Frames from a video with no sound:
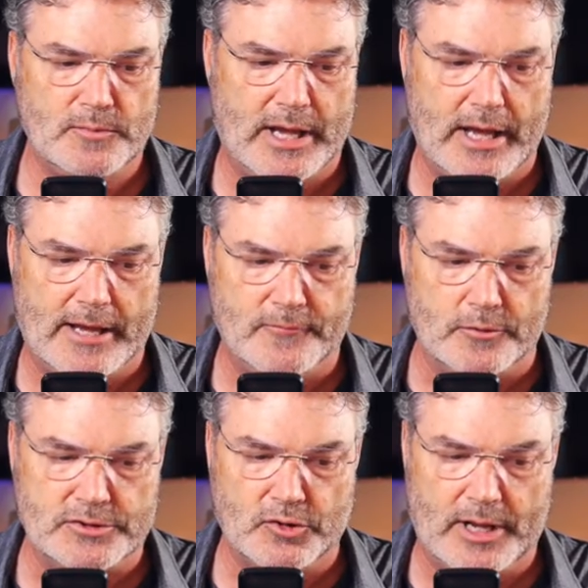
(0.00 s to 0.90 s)
to my
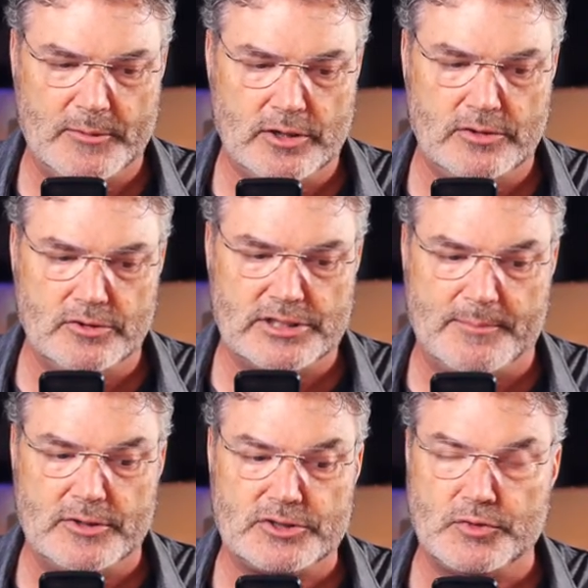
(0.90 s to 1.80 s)
iPhone. So what I'm going to do
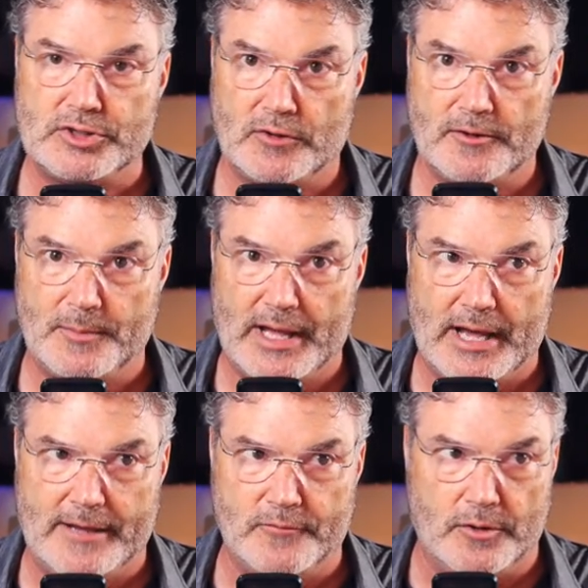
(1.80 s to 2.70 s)
is I'm going to switch over to
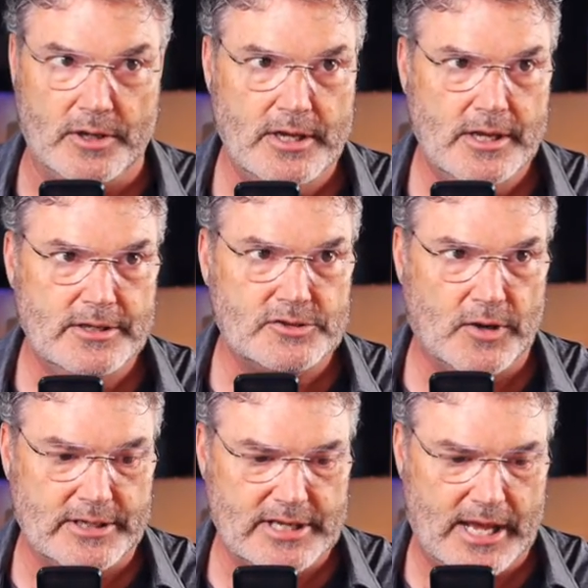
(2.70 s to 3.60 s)
my iPhone.
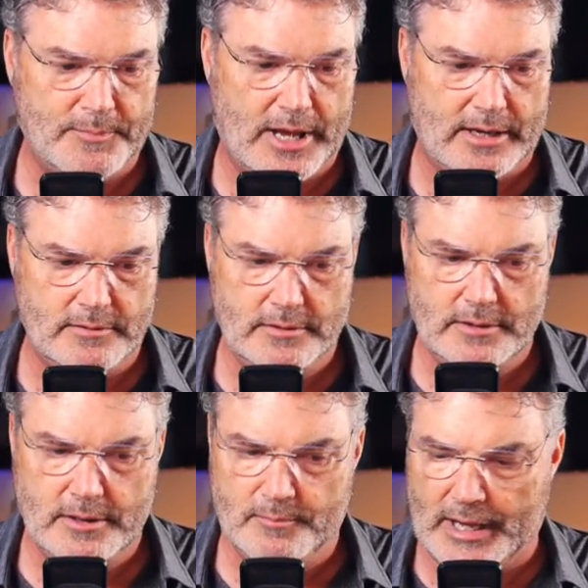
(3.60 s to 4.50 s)
So I tap on
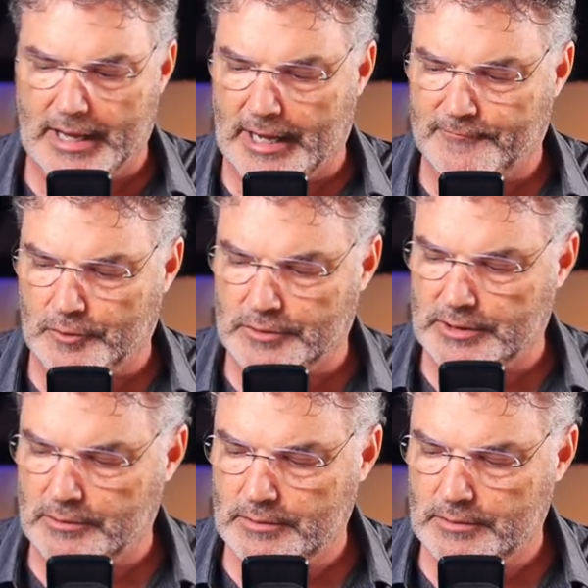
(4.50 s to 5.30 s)
my iPhone